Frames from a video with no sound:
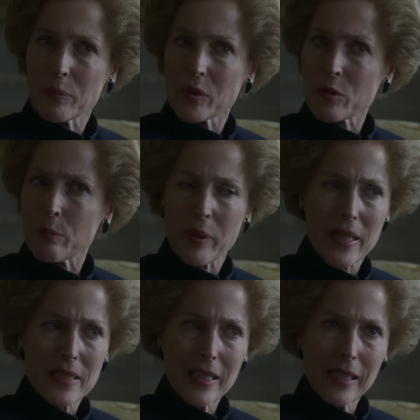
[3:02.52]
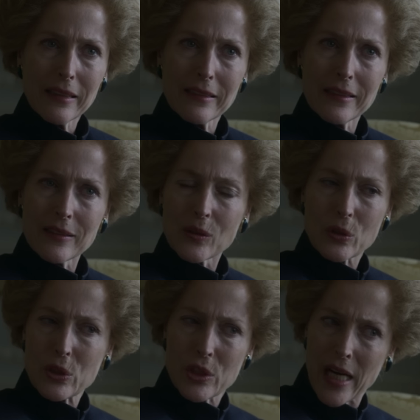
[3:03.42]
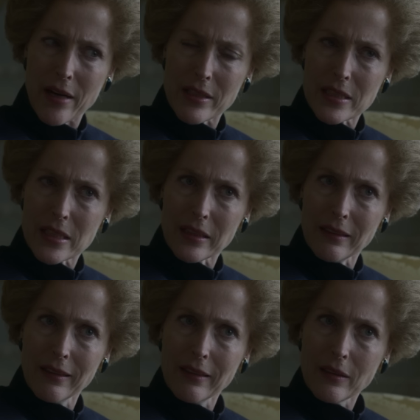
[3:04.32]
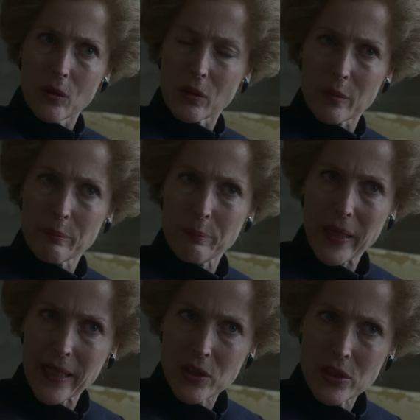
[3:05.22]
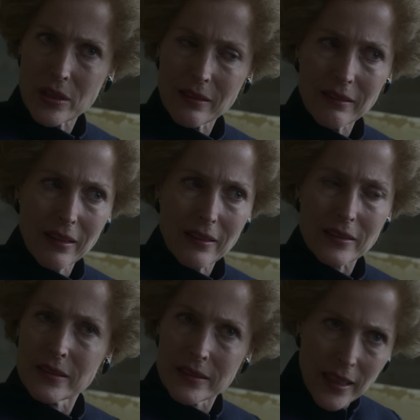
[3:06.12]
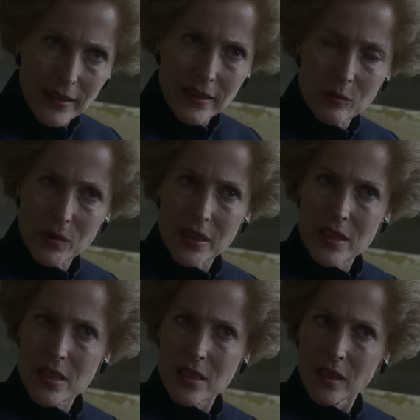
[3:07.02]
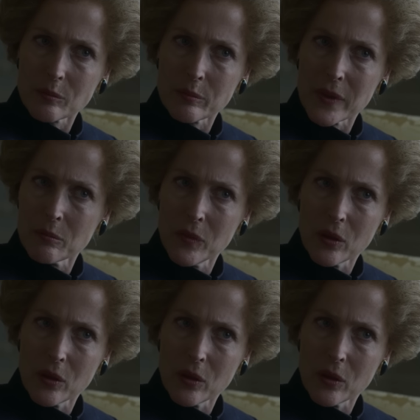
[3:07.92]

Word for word: people's pity or charity or compassion. Nothing would insult me